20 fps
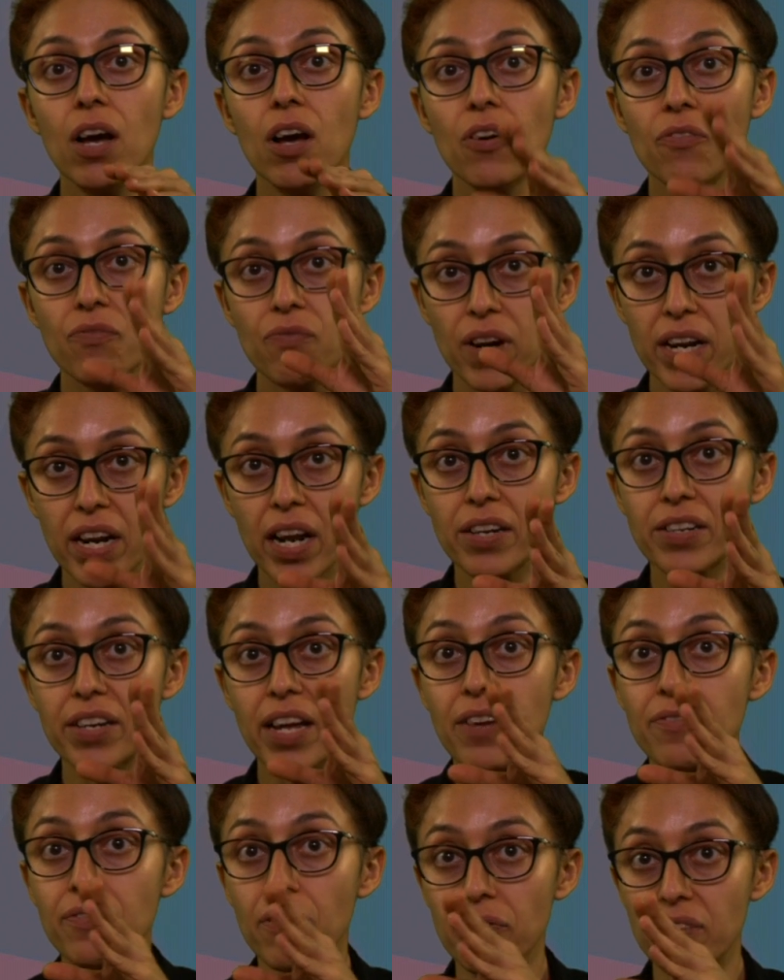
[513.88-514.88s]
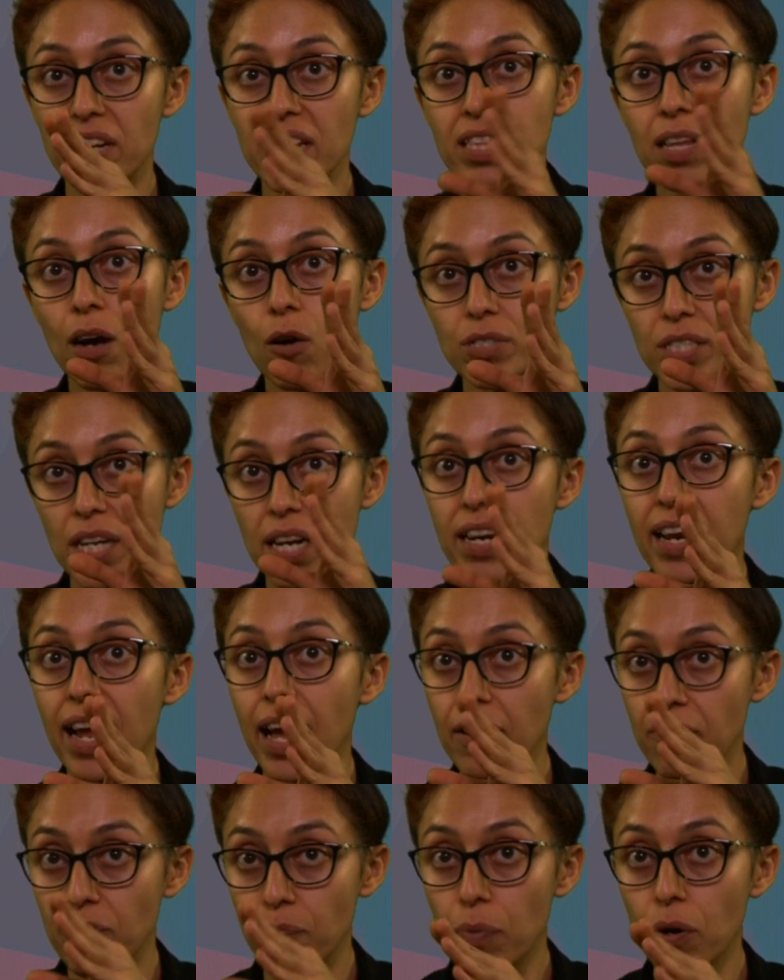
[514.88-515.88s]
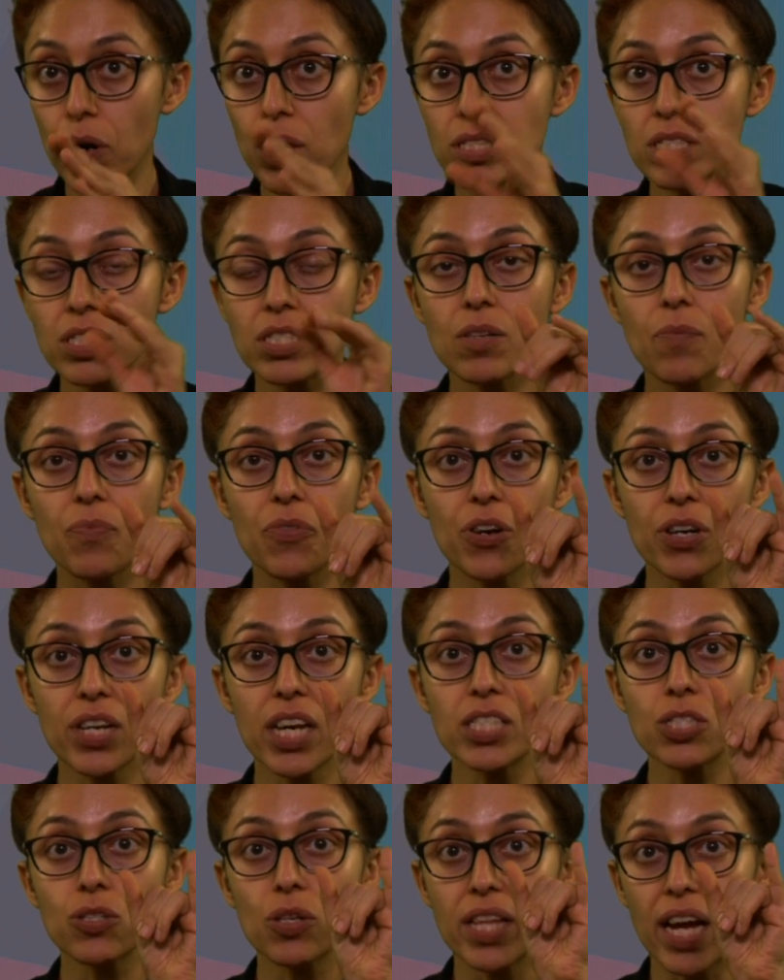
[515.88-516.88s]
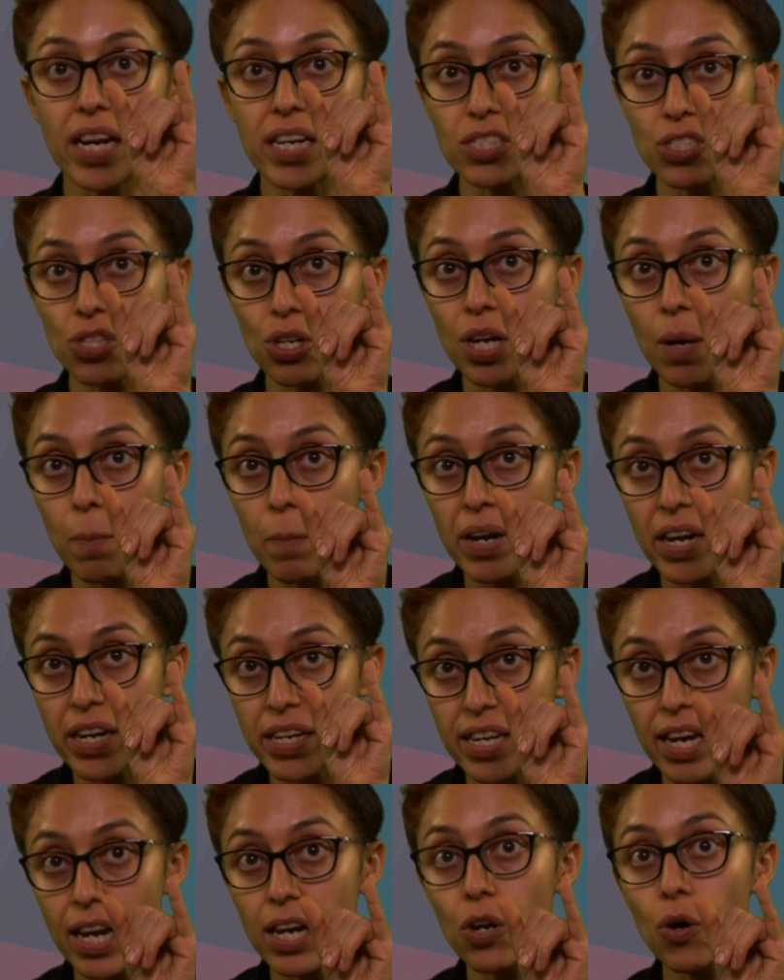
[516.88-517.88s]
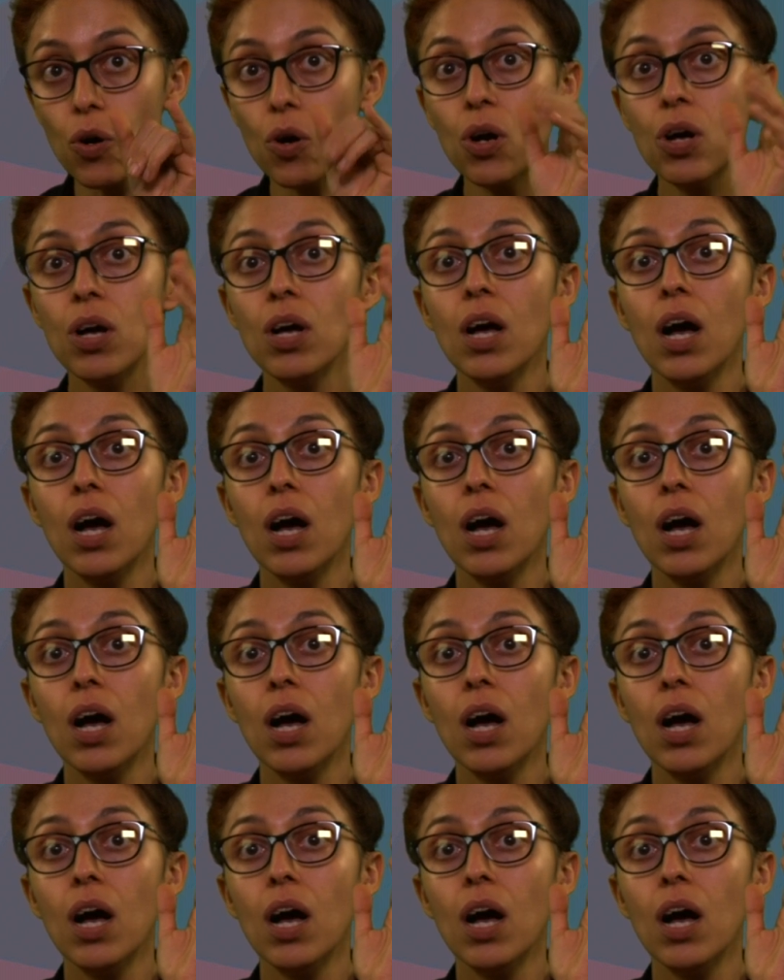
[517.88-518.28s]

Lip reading: 150,000 live births. Okay, so that is your number in yellow.